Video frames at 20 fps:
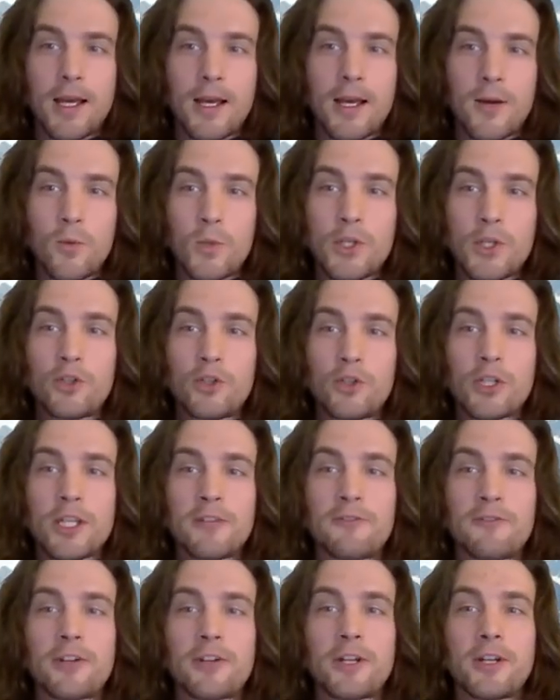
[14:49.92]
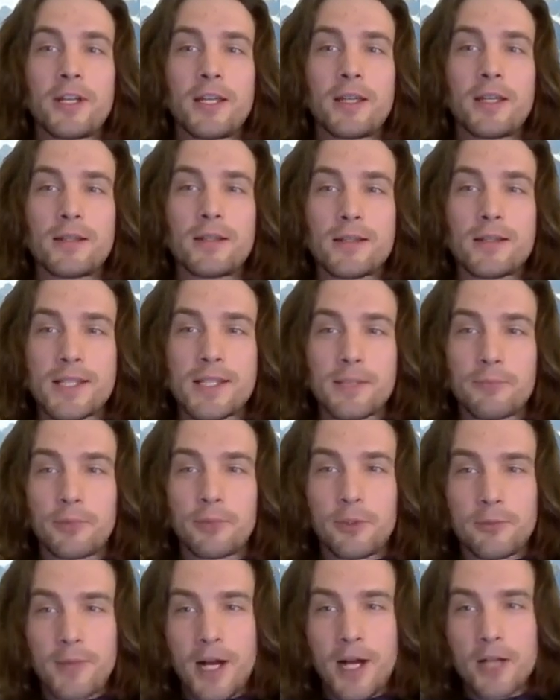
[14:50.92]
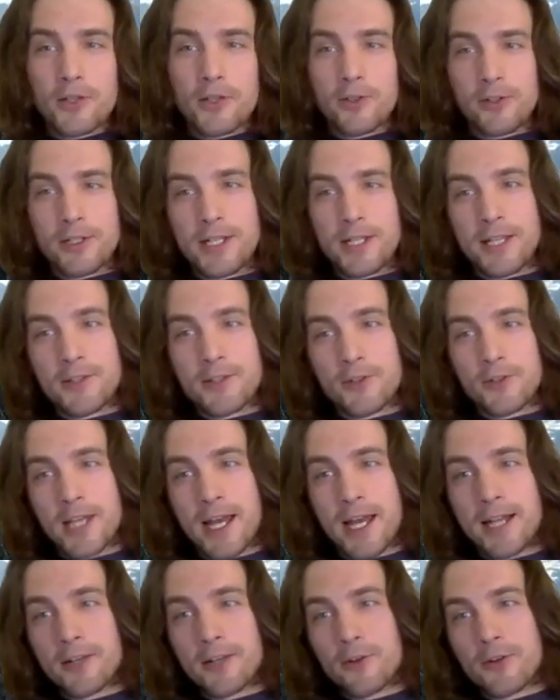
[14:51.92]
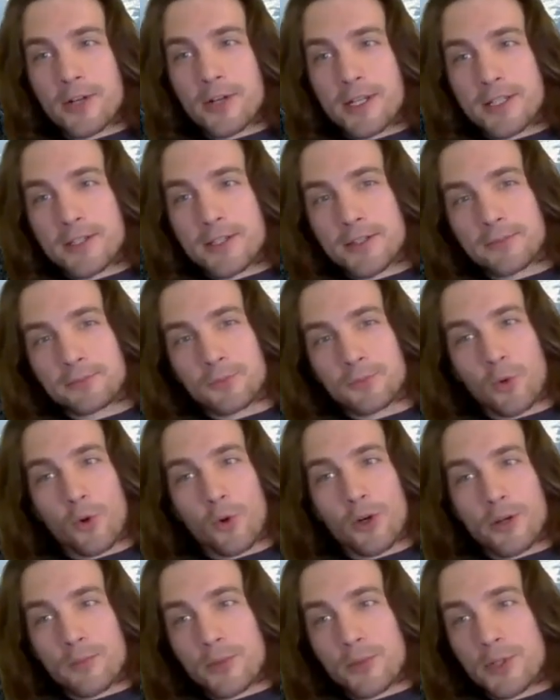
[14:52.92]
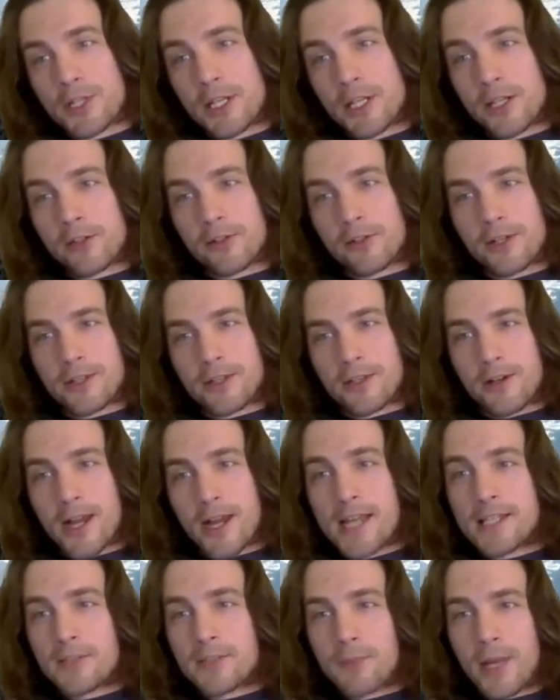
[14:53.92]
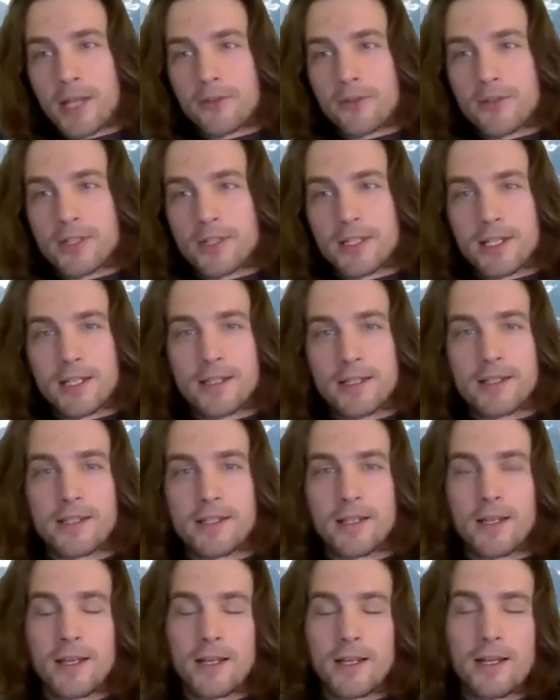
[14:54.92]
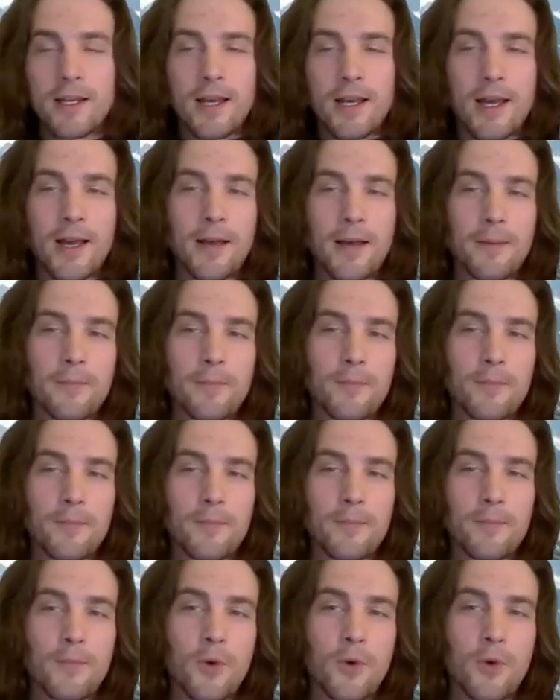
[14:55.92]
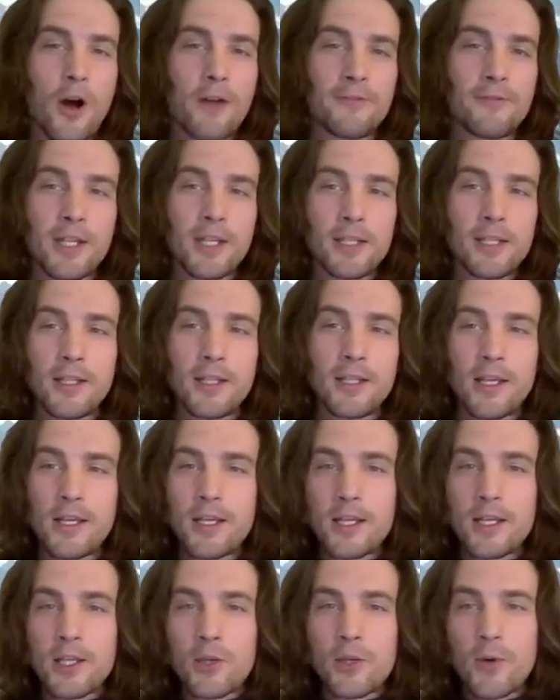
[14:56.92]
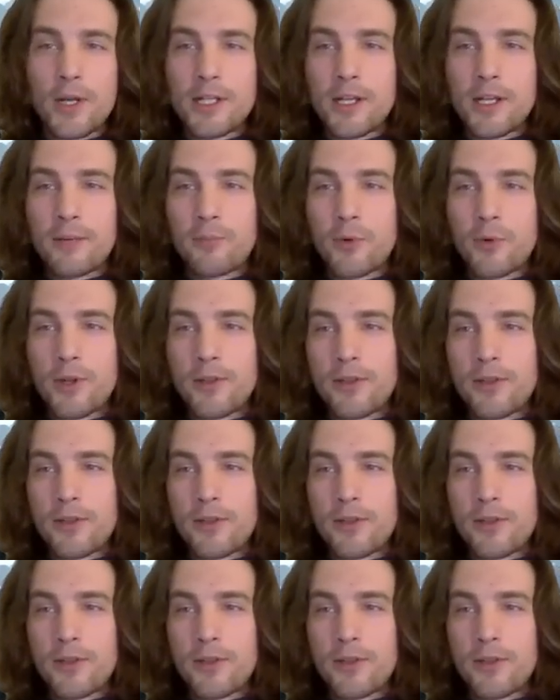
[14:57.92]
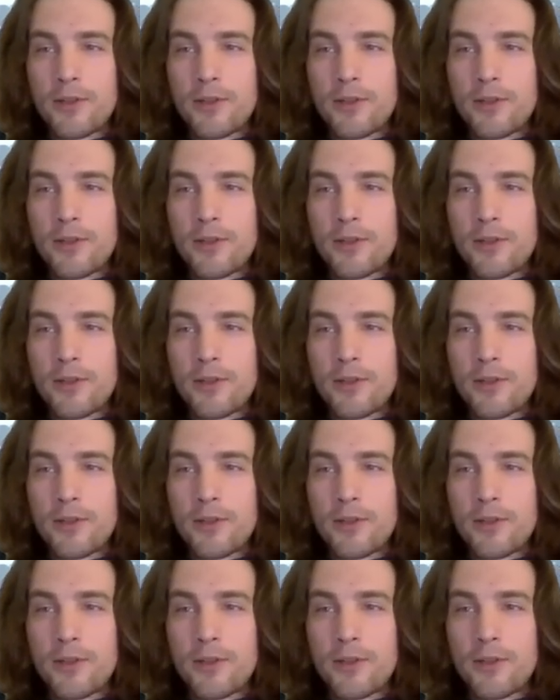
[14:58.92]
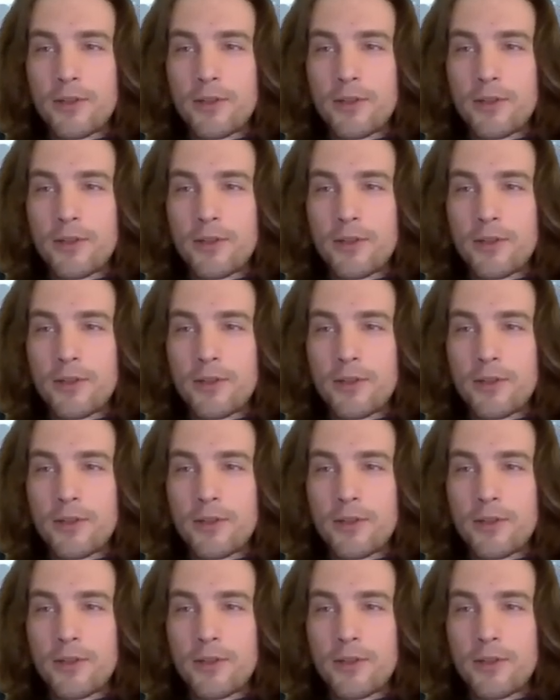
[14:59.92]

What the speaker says: when you look at very simple modular tensor categories, or in particular at their S matrices, often you end up with a matrix whose